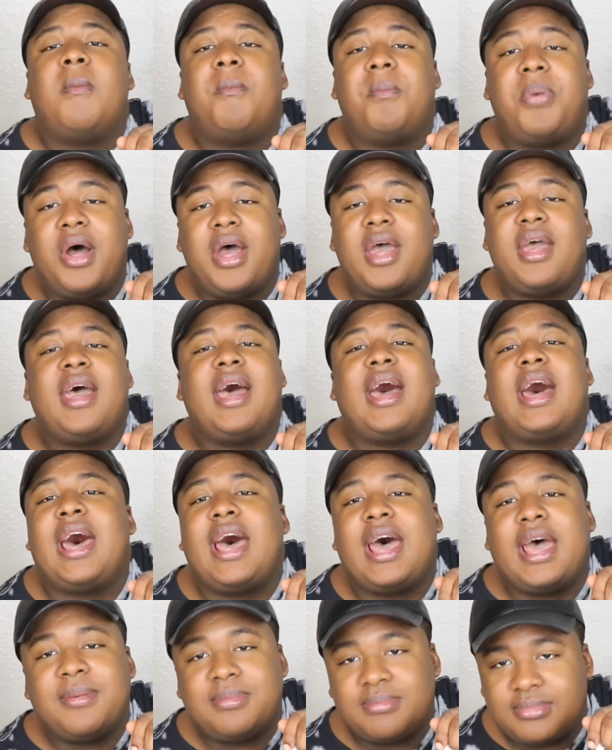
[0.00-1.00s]
But
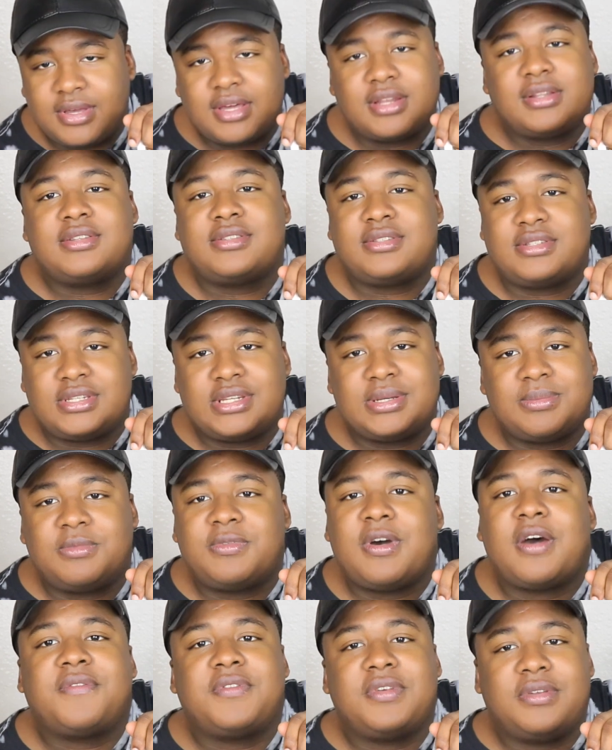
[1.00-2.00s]
I'm going to listen to them
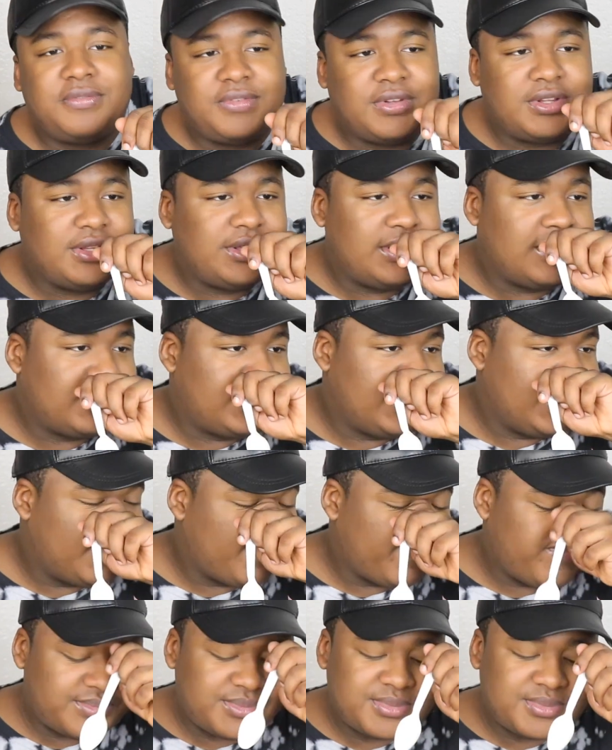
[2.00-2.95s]
without feeling guilty,